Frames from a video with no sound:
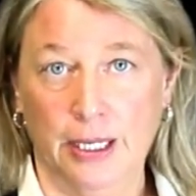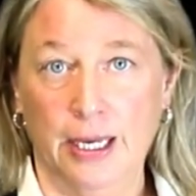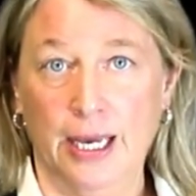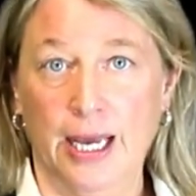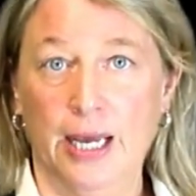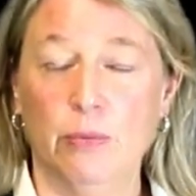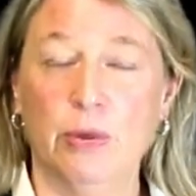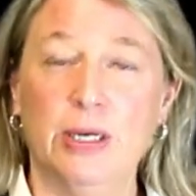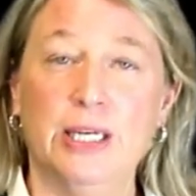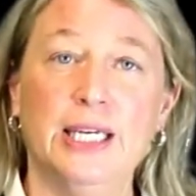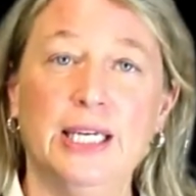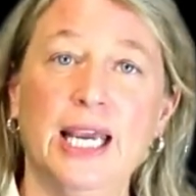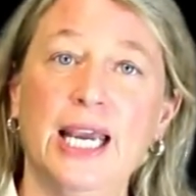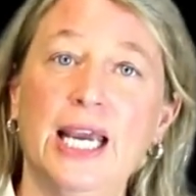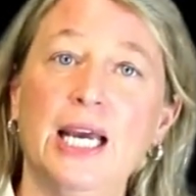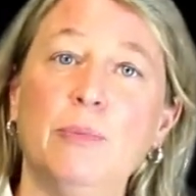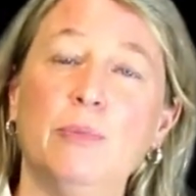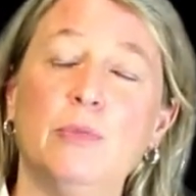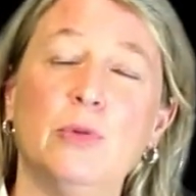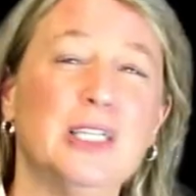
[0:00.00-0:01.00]
and we
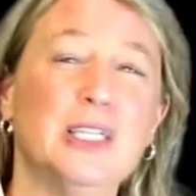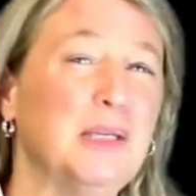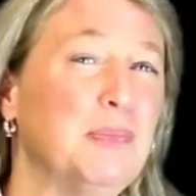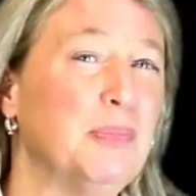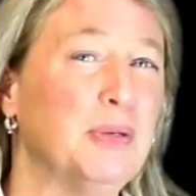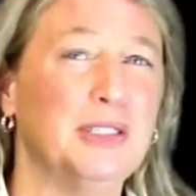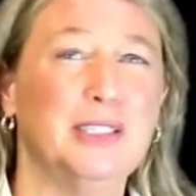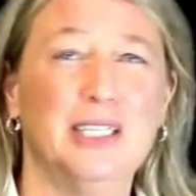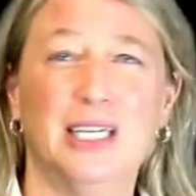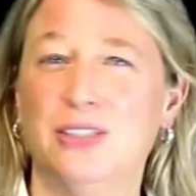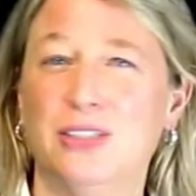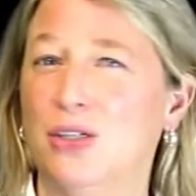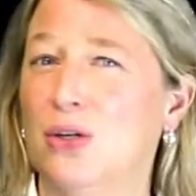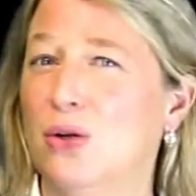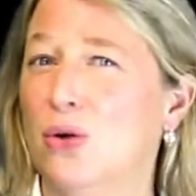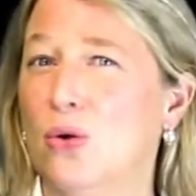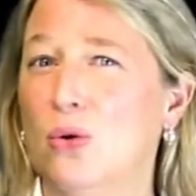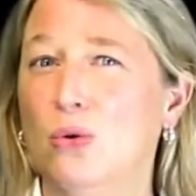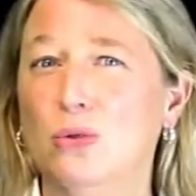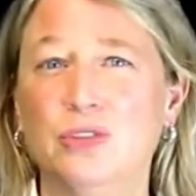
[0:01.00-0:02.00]
can't really predict
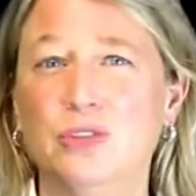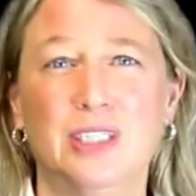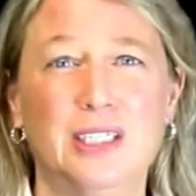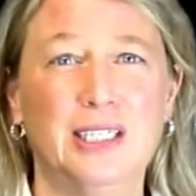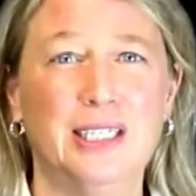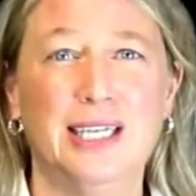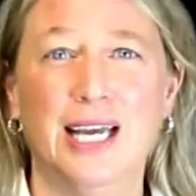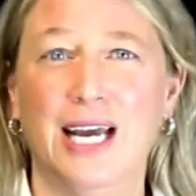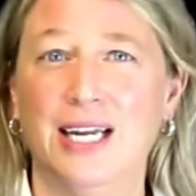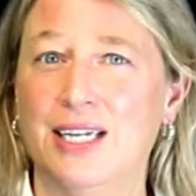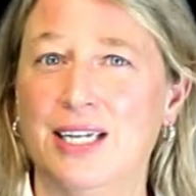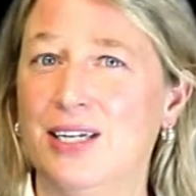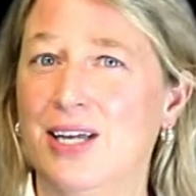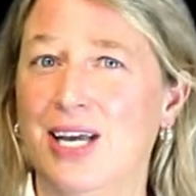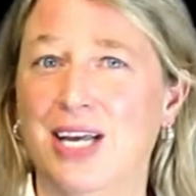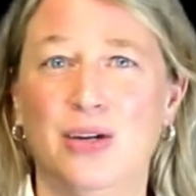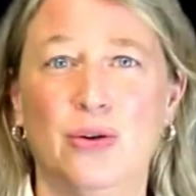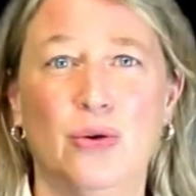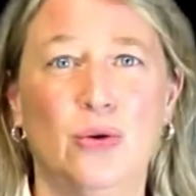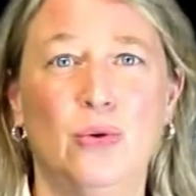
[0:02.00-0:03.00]
who's going to get it
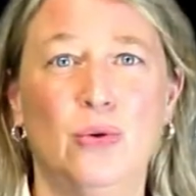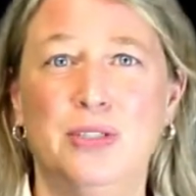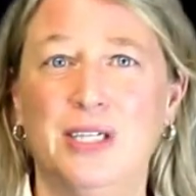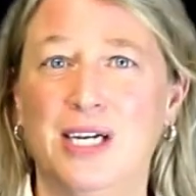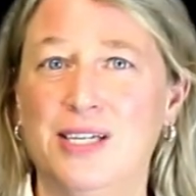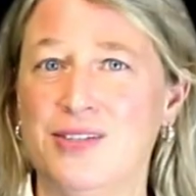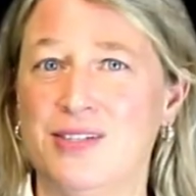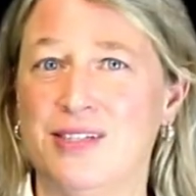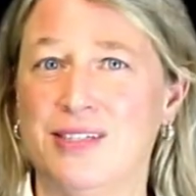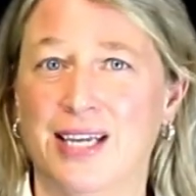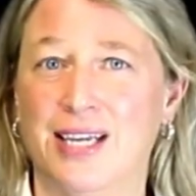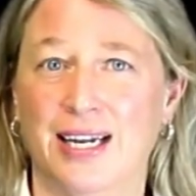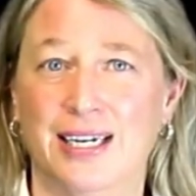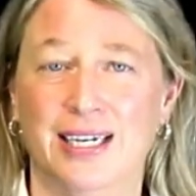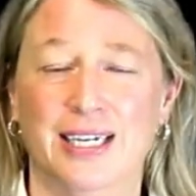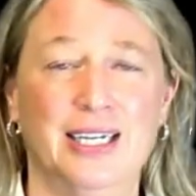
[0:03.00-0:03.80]
and who doesn't get it.